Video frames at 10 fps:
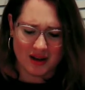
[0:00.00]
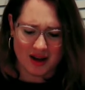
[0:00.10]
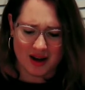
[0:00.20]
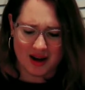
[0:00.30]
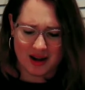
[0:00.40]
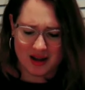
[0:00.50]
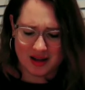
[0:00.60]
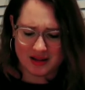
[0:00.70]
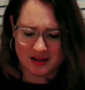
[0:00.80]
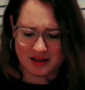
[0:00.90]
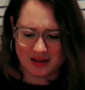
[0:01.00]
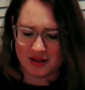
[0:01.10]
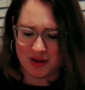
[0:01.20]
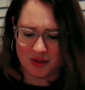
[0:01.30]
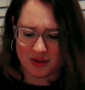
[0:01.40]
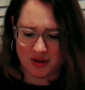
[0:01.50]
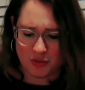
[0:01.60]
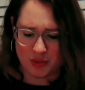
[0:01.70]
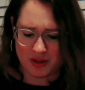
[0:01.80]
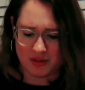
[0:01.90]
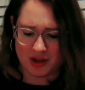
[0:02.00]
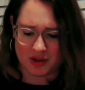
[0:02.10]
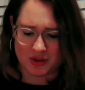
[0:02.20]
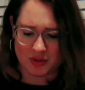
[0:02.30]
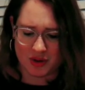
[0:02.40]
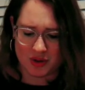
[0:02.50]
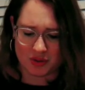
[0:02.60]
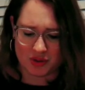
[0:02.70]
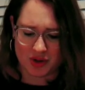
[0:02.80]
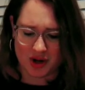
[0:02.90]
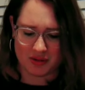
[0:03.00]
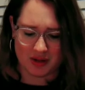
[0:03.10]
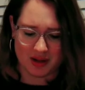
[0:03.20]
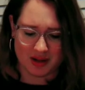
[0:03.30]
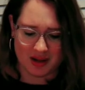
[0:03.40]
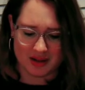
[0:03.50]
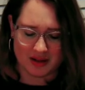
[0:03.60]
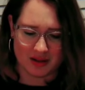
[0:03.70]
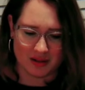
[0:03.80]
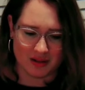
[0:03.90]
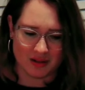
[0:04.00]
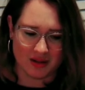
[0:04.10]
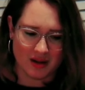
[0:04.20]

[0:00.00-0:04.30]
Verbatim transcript: I didn't know that opening videos were a whole genre until